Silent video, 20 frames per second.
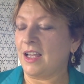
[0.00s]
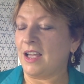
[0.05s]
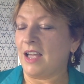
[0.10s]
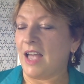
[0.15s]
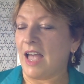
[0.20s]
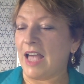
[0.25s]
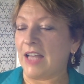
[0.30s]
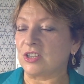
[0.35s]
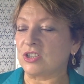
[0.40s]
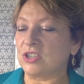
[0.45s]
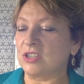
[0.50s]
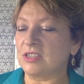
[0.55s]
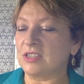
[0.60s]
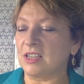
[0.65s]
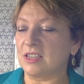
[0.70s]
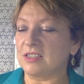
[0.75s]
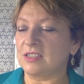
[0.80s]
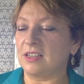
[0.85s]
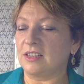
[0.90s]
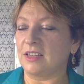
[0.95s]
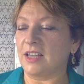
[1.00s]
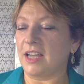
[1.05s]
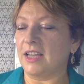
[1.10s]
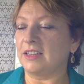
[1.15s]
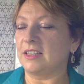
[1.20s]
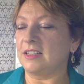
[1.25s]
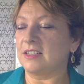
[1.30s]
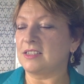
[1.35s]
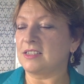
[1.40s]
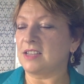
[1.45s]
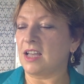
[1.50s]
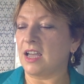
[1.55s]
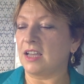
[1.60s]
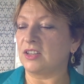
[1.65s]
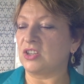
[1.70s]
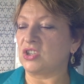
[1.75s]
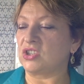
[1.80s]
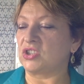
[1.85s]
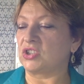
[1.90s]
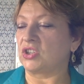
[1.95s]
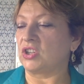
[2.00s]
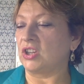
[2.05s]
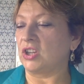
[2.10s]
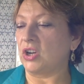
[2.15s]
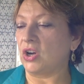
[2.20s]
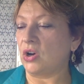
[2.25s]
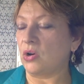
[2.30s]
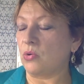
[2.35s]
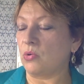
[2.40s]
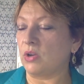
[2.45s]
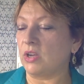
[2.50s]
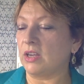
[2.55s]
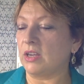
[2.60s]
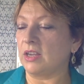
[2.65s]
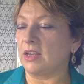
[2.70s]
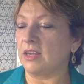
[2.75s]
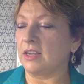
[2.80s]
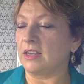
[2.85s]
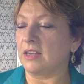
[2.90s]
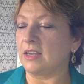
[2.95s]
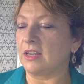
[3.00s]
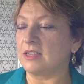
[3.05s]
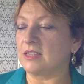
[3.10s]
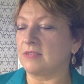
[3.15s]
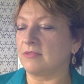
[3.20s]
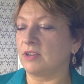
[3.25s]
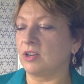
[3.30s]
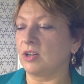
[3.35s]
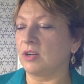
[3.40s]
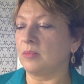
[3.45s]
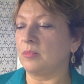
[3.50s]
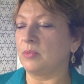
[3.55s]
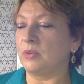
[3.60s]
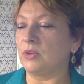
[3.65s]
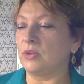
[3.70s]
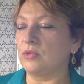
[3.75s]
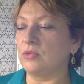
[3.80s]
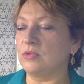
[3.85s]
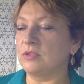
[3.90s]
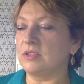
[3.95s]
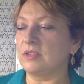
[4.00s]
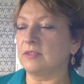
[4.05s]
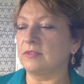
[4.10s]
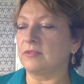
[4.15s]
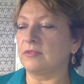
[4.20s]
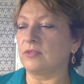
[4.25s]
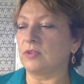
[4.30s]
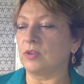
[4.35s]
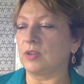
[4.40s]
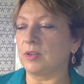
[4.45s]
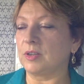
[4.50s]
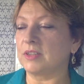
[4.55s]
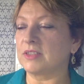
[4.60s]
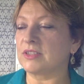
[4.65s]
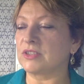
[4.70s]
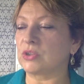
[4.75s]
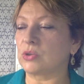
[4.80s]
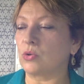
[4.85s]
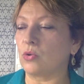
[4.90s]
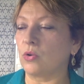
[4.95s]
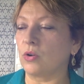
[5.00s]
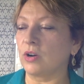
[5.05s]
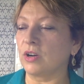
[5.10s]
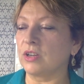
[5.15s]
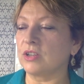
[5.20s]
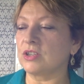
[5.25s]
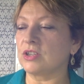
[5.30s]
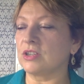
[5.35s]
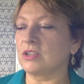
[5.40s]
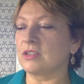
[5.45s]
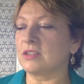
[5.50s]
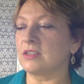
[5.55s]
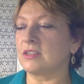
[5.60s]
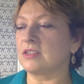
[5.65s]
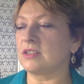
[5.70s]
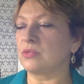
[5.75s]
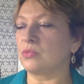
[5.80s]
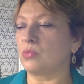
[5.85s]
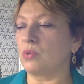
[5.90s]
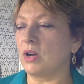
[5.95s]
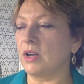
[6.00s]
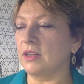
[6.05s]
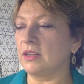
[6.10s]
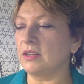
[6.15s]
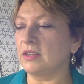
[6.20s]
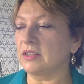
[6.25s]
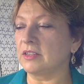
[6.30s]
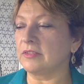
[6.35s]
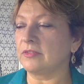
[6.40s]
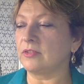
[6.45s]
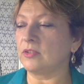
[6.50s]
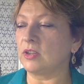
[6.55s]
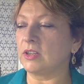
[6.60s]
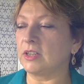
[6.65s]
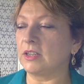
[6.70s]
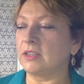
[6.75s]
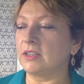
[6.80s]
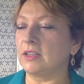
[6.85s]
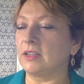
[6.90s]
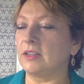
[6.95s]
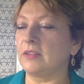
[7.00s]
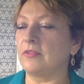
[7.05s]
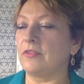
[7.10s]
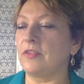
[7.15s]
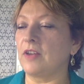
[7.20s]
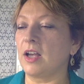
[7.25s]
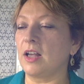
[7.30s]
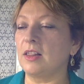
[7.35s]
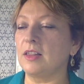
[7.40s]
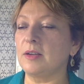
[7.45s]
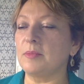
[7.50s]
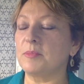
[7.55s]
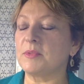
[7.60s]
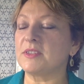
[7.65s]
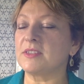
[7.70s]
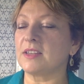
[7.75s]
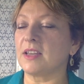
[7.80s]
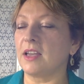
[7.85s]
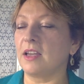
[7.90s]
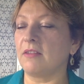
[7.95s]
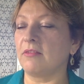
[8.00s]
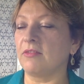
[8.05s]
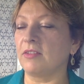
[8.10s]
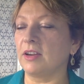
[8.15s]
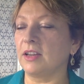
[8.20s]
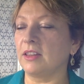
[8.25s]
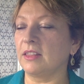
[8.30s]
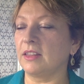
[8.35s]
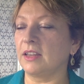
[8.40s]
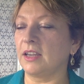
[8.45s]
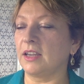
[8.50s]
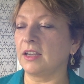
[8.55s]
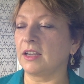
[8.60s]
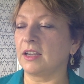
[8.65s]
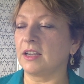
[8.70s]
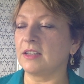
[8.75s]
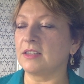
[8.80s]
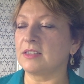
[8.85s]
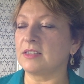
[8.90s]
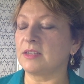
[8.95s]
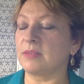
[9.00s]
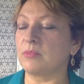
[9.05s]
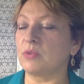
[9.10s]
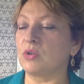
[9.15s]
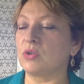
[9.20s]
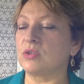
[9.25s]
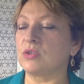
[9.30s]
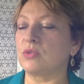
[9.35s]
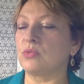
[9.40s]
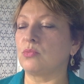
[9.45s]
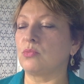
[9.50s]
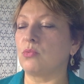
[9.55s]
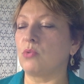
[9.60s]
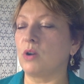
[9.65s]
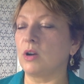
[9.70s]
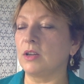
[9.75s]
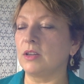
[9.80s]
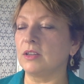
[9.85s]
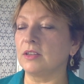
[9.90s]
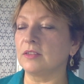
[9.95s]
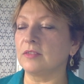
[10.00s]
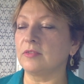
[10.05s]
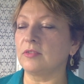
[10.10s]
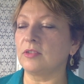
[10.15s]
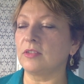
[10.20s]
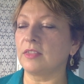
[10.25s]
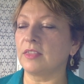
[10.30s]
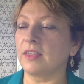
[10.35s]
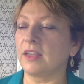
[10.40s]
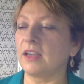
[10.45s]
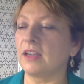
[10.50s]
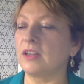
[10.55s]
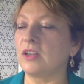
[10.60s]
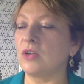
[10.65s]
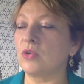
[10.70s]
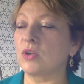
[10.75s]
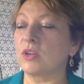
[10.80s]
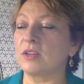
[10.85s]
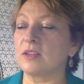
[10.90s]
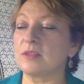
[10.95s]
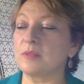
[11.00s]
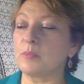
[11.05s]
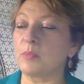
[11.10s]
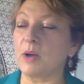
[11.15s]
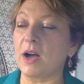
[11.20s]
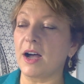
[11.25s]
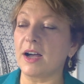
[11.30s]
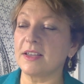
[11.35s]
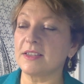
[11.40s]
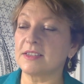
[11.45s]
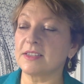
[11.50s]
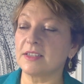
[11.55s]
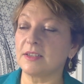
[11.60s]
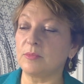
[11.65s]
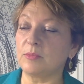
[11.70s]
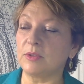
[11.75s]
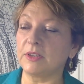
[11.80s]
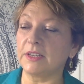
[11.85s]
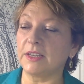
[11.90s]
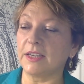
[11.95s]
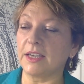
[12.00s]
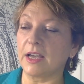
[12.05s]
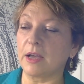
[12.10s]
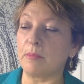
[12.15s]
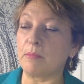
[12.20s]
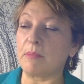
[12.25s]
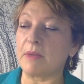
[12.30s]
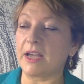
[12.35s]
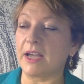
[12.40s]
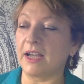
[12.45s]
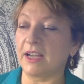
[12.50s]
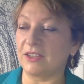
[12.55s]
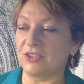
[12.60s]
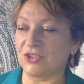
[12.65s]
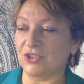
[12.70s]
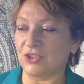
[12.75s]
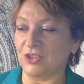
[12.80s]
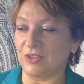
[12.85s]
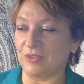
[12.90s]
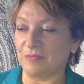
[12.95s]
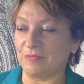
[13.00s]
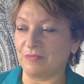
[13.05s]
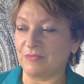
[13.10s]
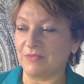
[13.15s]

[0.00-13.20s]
And she says the light inside is glowing. It's very beautiful. It's gorgeous. It's wonderful. It envelops everything. It's the most wonderful thing you can possibly imagine.